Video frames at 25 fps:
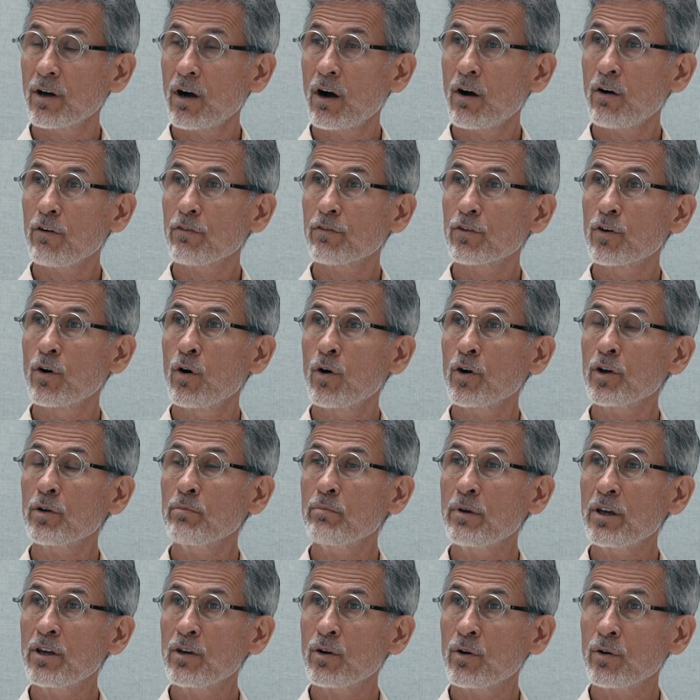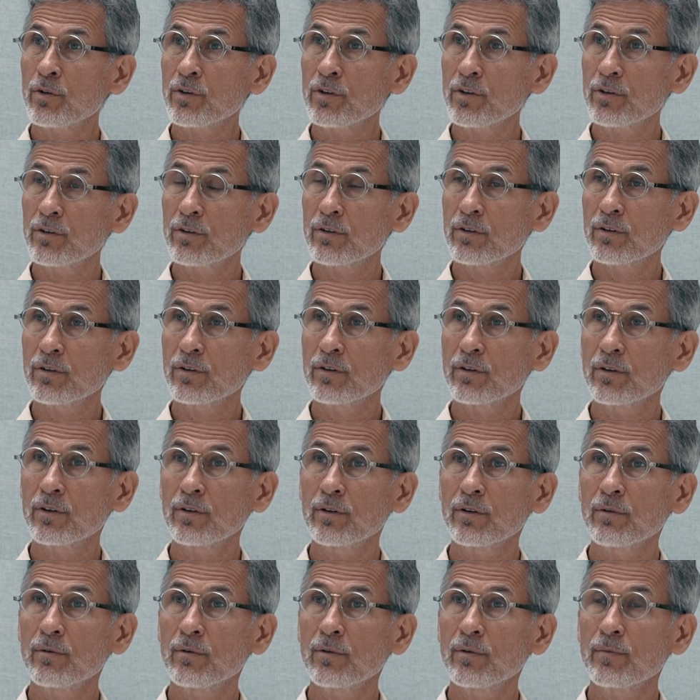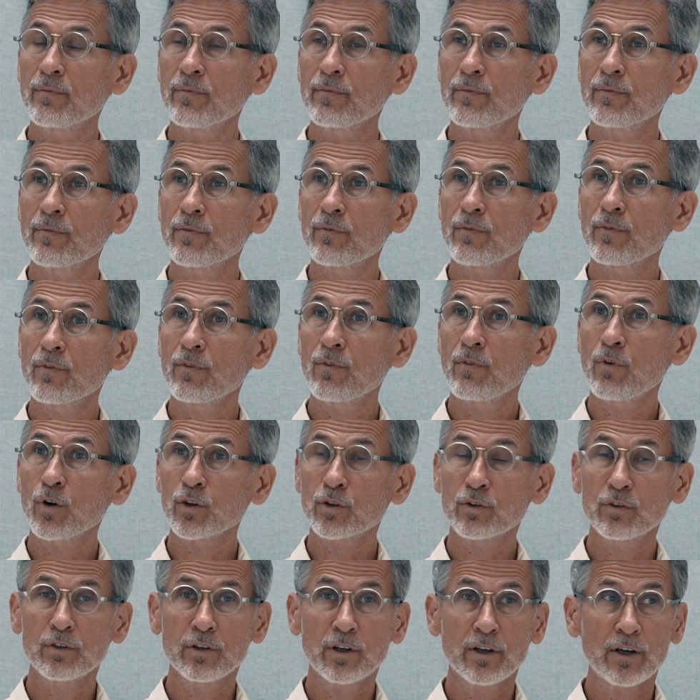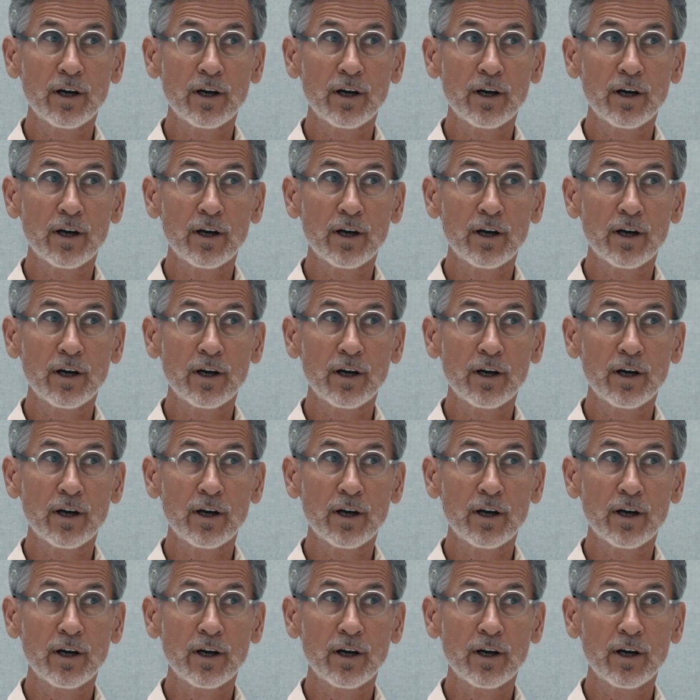of going beyond what